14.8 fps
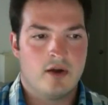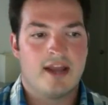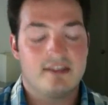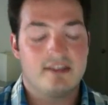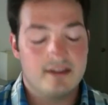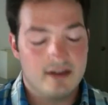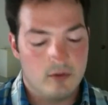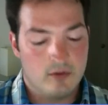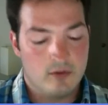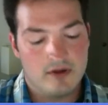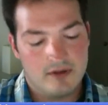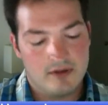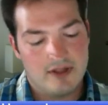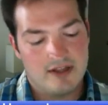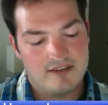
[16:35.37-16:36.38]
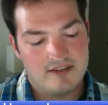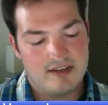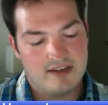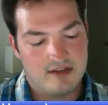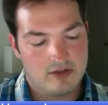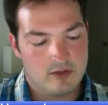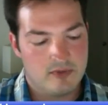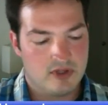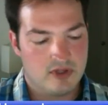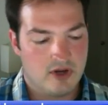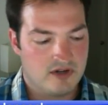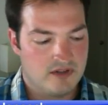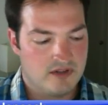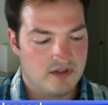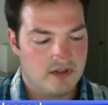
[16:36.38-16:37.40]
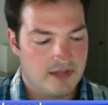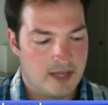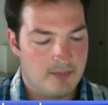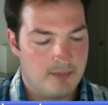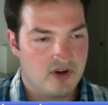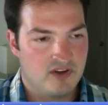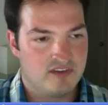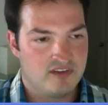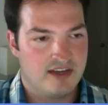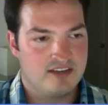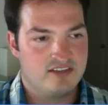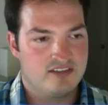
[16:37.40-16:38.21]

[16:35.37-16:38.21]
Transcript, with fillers: I did well. I'd say a little bit longer than that because I